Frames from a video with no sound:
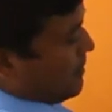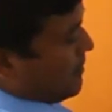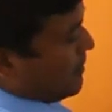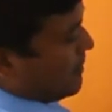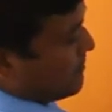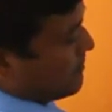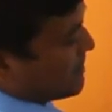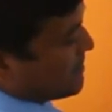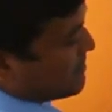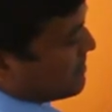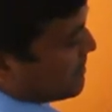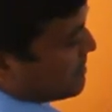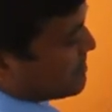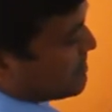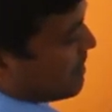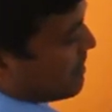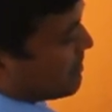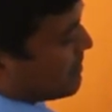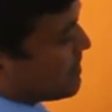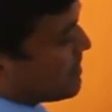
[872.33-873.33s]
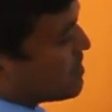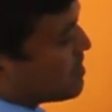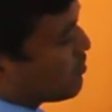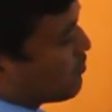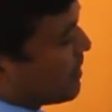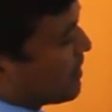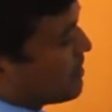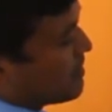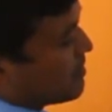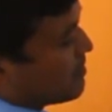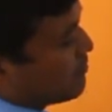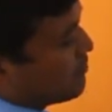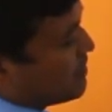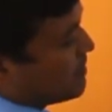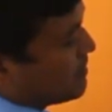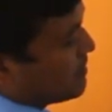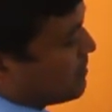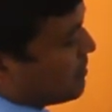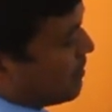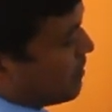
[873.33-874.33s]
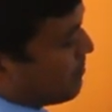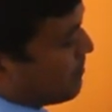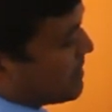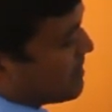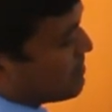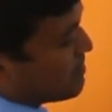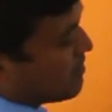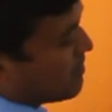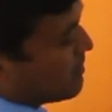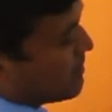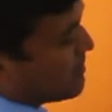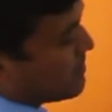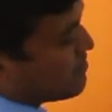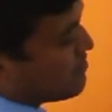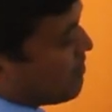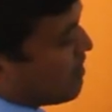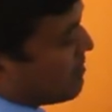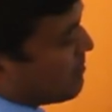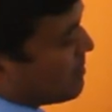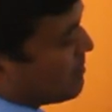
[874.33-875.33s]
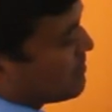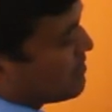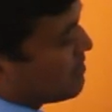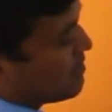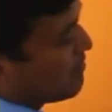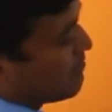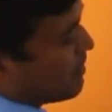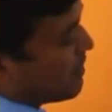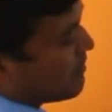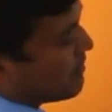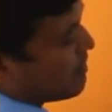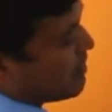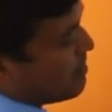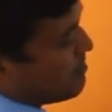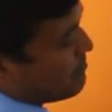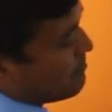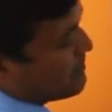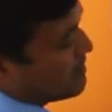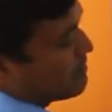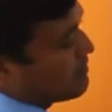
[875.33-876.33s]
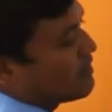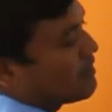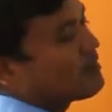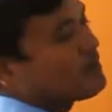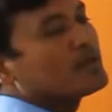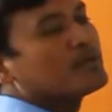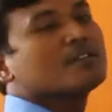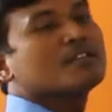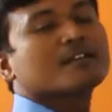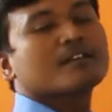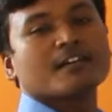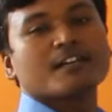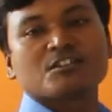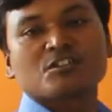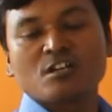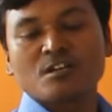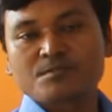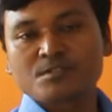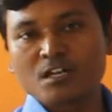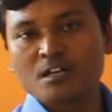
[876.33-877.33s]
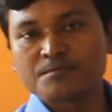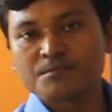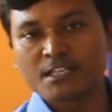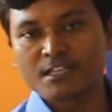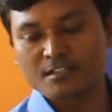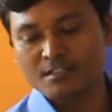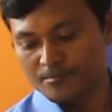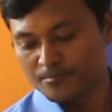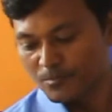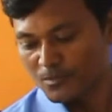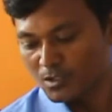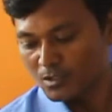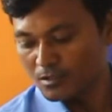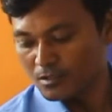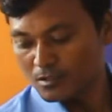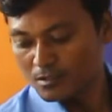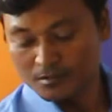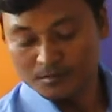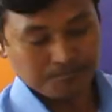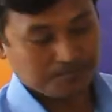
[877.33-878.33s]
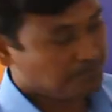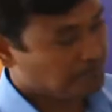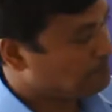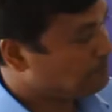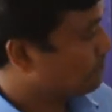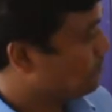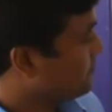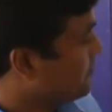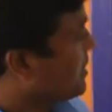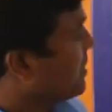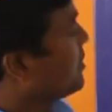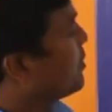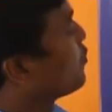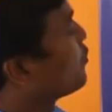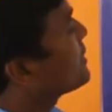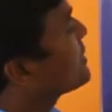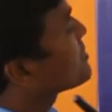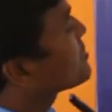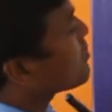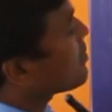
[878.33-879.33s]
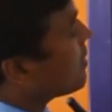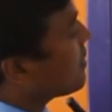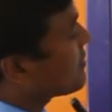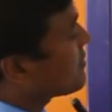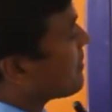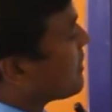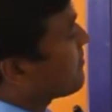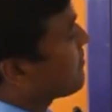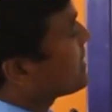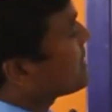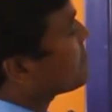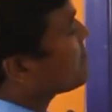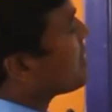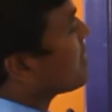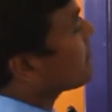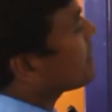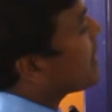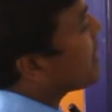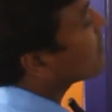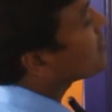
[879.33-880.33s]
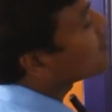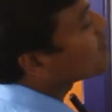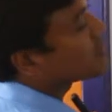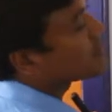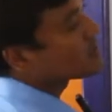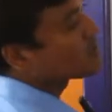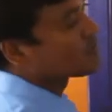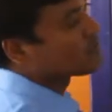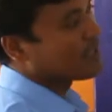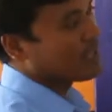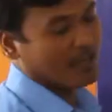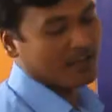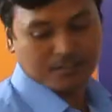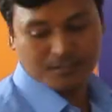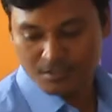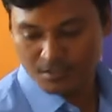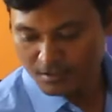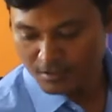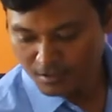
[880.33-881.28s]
If the sets are disjoint, we always draw this type of diagram. There may be the case of subset. We draw the Venn diagram according to that.